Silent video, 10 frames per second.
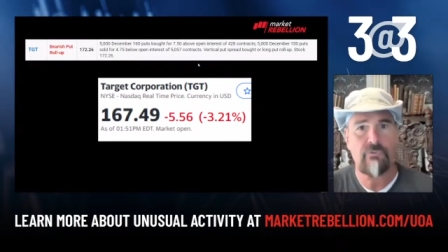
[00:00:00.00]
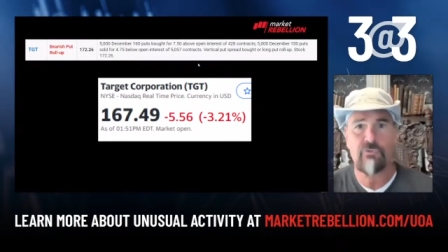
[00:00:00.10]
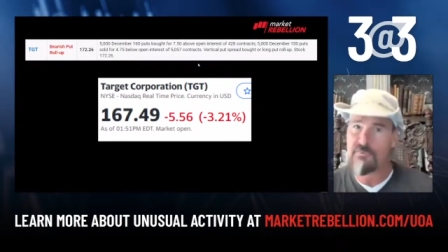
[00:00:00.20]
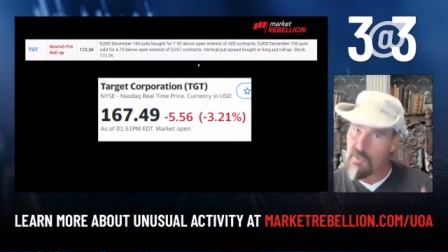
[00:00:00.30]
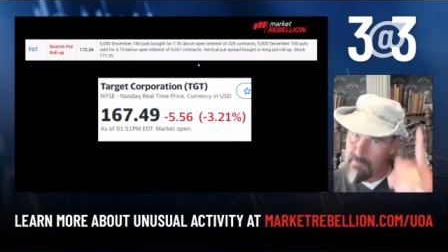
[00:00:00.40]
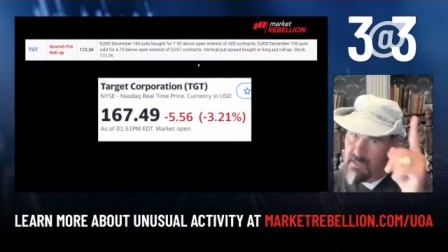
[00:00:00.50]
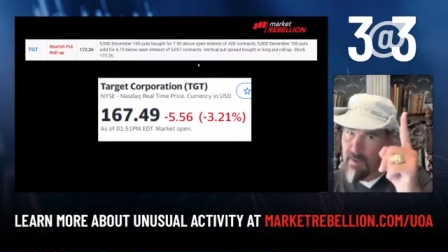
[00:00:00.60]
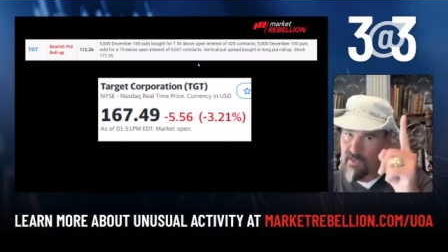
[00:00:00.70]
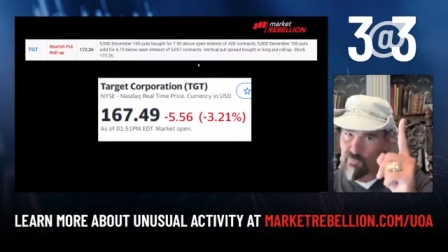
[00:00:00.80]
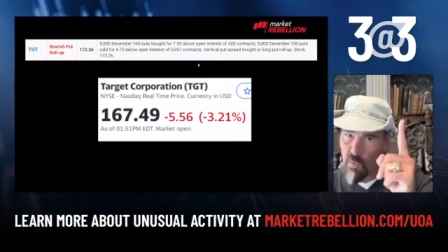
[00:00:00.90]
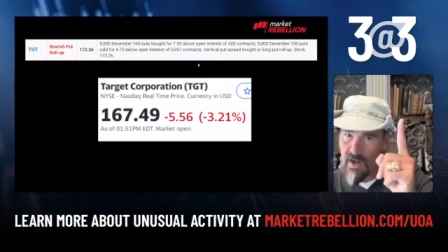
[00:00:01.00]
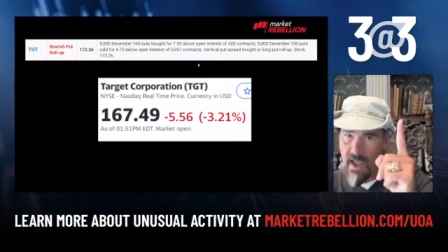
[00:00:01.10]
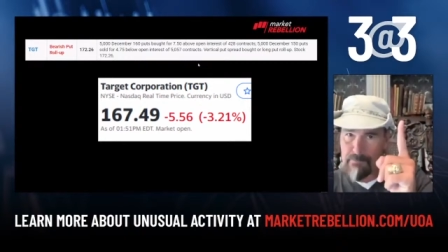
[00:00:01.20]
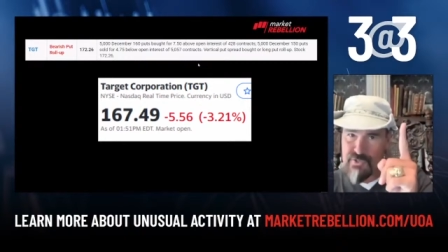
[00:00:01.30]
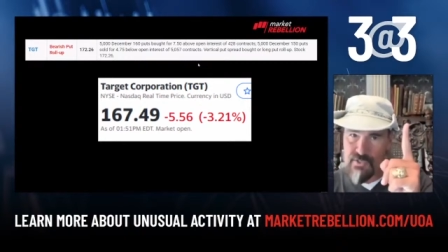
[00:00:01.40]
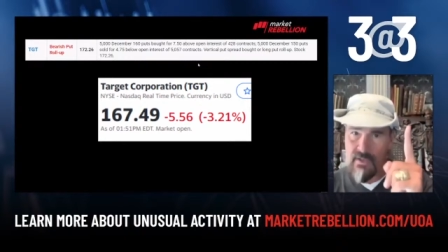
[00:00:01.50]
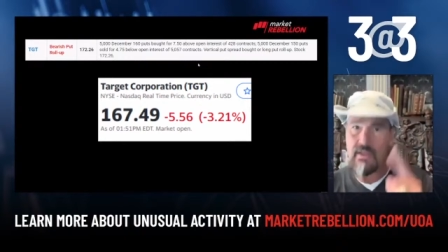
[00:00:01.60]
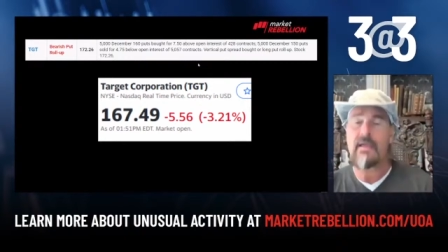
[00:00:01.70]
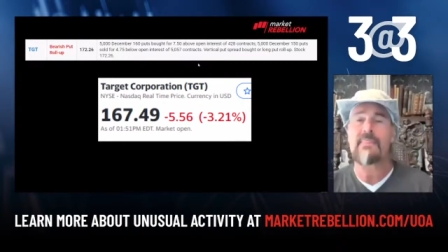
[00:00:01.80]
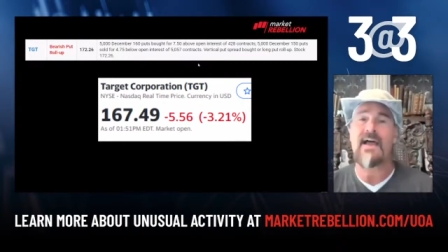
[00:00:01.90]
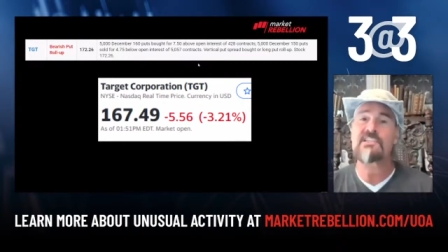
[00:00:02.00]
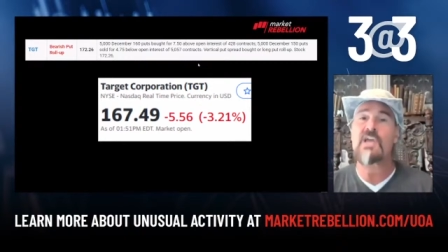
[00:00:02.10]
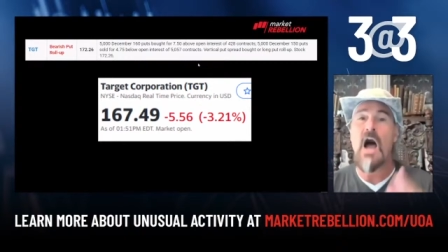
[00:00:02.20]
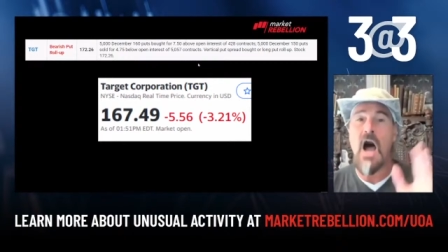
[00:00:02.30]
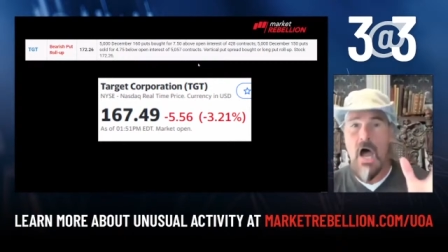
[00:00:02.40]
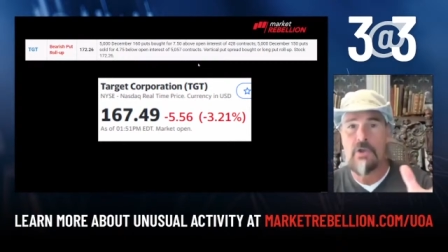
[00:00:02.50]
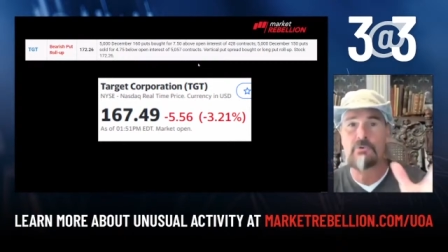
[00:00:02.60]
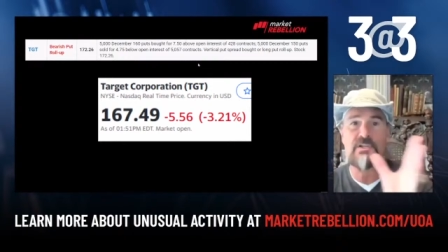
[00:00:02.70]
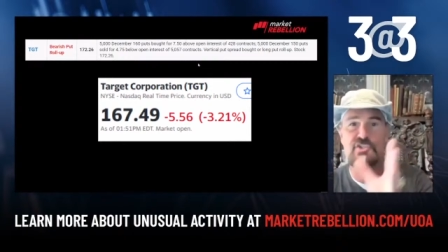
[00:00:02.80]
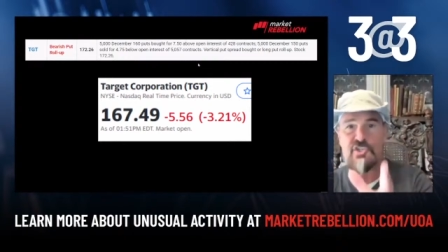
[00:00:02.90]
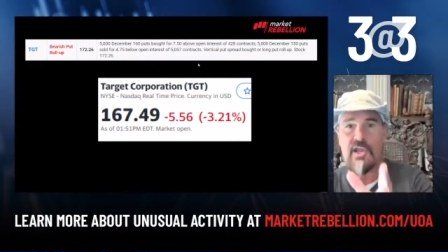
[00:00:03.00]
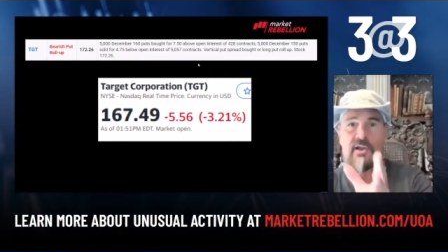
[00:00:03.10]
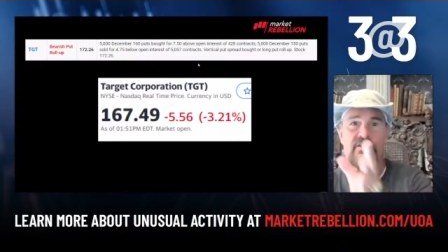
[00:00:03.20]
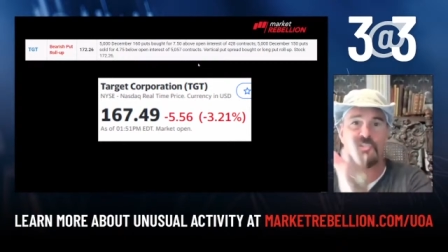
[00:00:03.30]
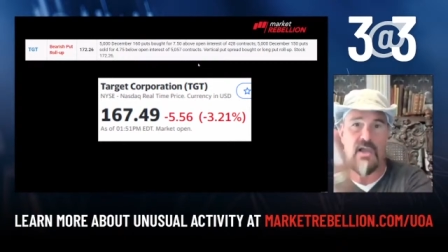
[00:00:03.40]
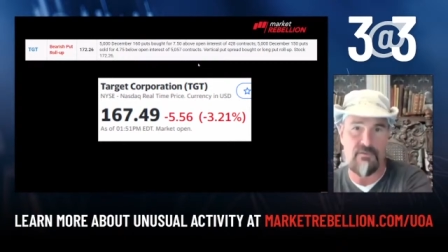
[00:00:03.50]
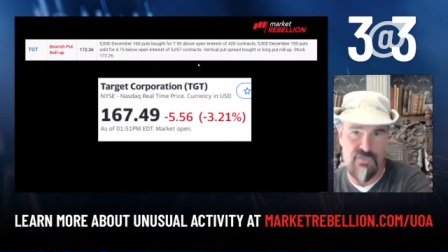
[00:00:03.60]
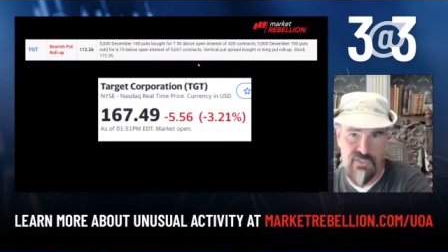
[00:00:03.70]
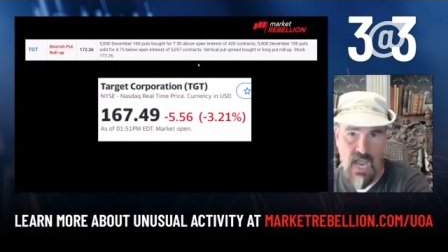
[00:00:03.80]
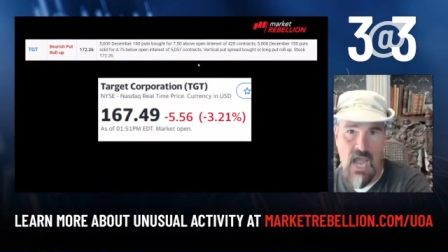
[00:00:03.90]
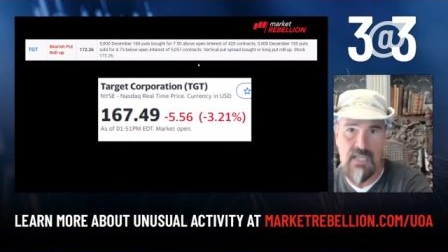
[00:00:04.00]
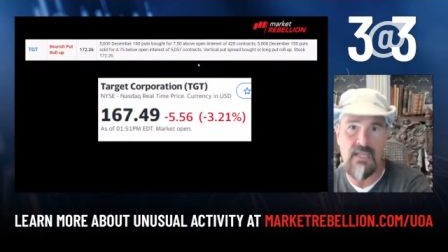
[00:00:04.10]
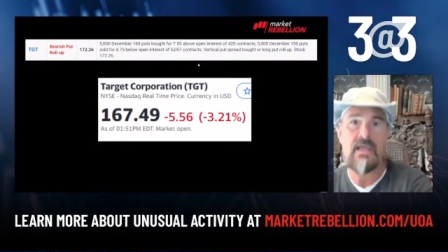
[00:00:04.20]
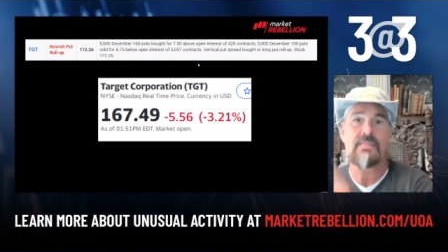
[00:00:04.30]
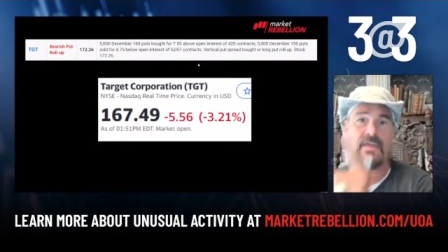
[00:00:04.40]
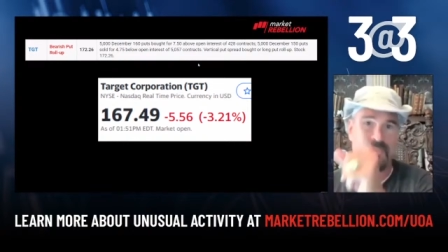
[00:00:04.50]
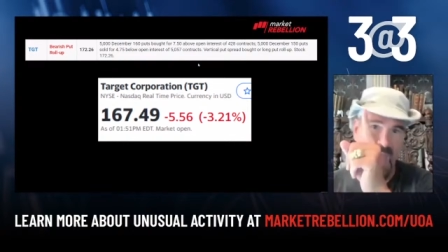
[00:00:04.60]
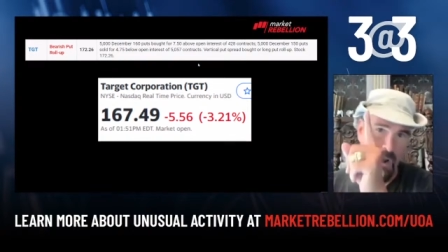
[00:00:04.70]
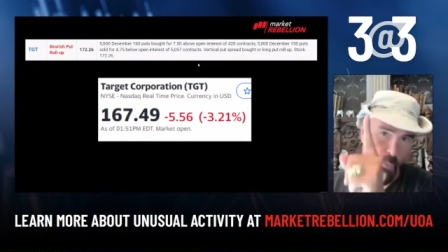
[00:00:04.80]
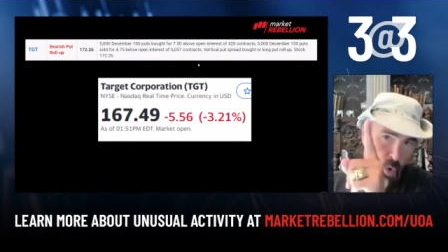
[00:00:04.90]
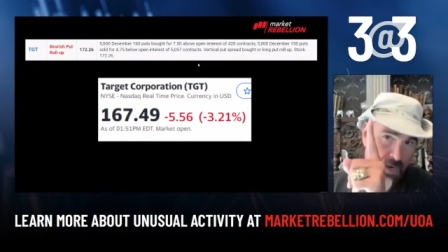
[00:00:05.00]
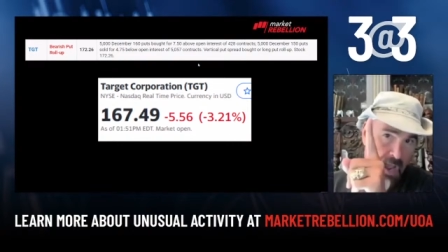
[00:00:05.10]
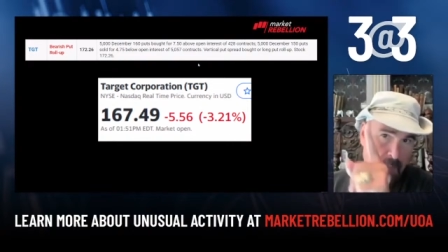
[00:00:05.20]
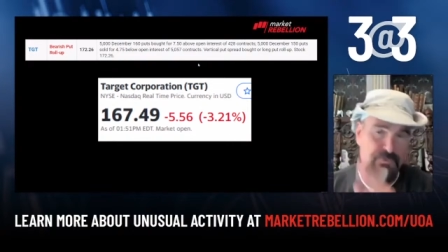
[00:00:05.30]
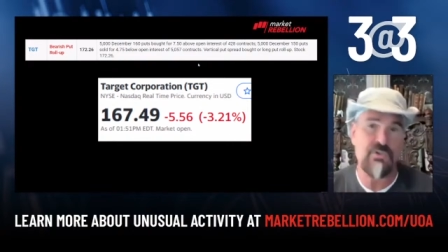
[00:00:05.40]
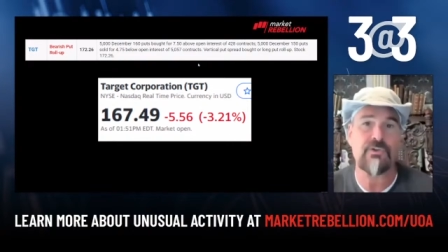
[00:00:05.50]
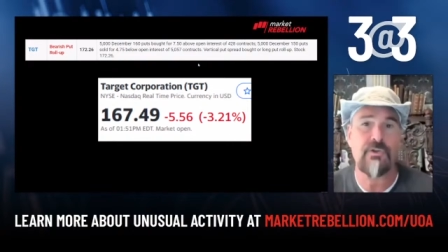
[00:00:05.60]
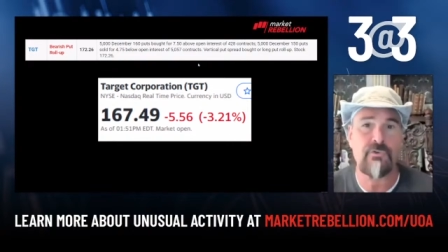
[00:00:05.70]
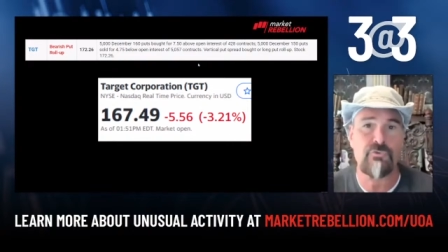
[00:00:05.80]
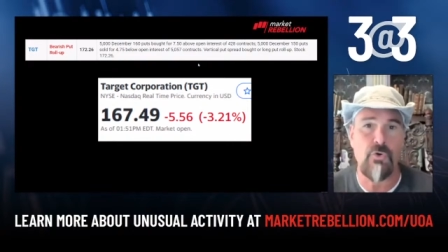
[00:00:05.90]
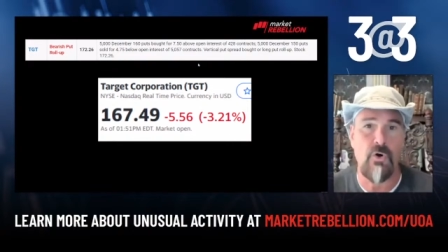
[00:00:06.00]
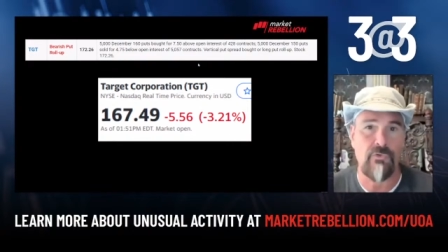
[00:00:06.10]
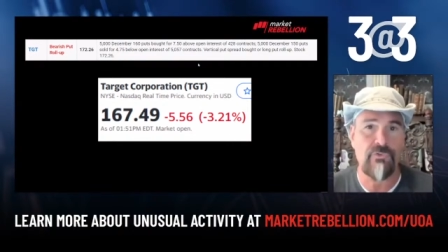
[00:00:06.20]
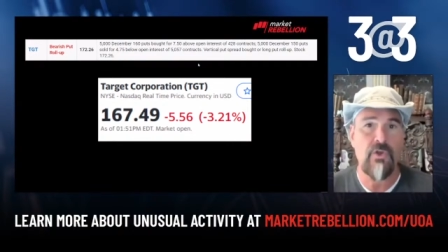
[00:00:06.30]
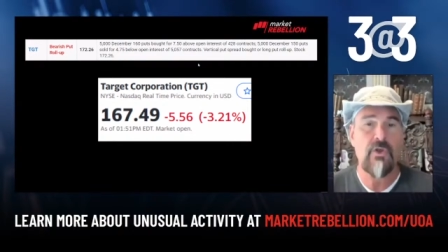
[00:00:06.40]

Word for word: So if somebody buys one option, that's 100 shares of stock that that one option controls.